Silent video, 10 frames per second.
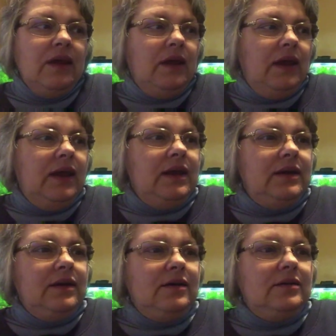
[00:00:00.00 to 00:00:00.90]
And
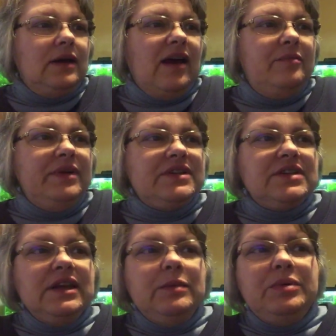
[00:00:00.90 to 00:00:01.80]
I've been
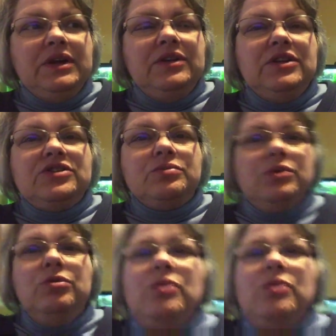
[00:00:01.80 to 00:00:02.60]
sleeping in this room